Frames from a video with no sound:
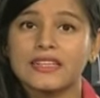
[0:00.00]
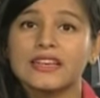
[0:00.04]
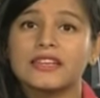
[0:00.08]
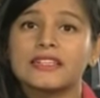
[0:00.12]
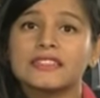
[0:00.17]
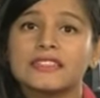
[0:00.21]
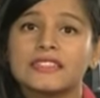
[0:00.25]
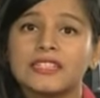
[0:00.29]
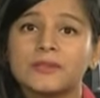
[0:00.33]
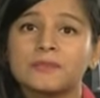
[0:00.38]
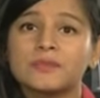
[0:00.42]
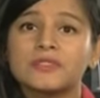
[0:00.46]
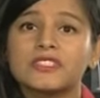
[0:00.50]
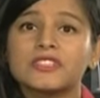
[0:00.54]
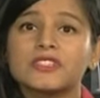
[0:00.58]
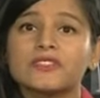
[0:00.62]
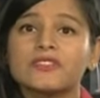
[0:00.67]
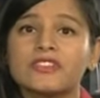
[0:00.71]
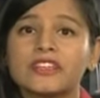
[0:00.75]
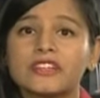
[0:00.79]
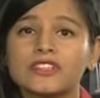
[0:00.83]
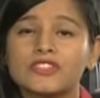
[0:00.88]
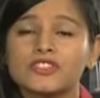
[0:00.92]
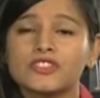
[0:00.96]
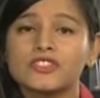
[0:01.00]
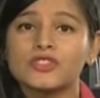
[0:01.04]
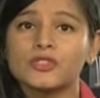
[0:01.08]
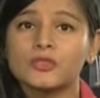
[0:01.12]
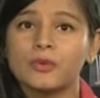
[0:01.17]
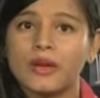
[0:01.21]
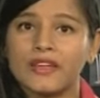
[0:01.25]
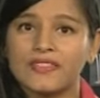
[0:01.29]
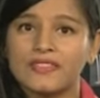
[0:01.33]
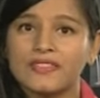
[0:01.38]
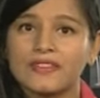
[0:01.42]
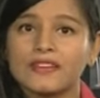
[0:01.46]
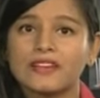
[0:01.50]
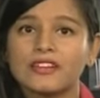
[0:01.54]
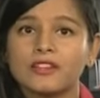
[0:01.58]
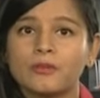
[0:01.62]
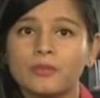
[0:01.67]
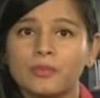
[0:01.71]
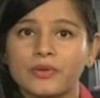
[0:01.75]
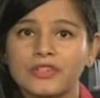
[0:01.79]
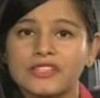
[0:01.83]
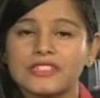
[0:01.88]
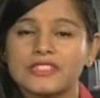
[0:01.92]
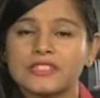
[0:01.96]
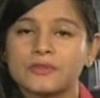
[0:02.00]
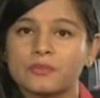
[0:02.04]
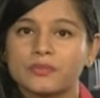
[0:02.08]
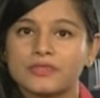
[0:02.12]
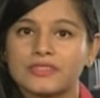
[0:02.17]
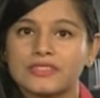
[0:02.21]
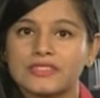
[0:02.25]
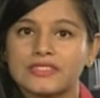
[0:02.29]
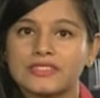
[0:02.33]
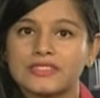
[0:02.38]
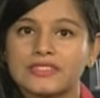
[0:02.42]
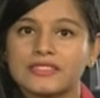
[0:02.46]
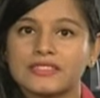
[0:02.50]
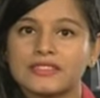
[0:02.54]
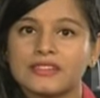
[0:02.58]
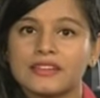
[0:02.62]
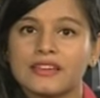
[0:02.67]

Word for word: subservient to ethical principles.